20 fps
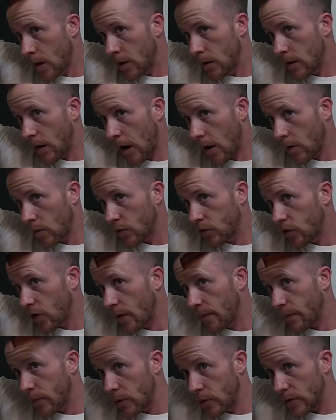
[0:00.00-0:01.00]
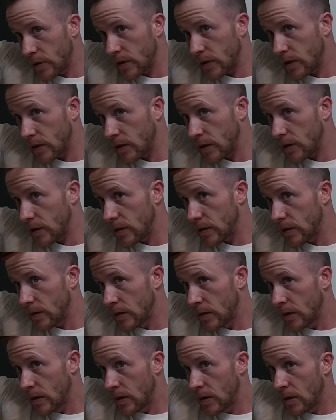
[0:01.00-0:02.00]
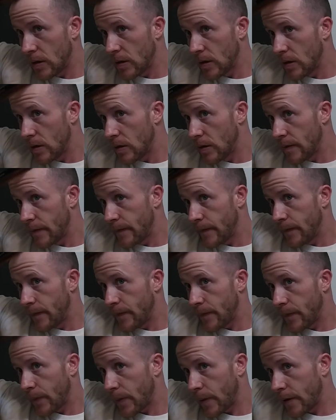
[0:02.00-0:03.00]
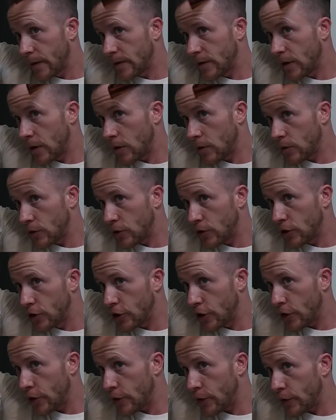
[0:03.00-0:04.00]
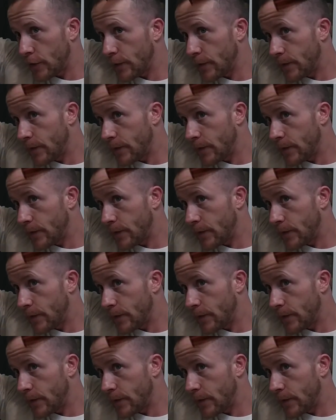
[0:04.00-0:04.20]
Donald Trump uses these, so should you.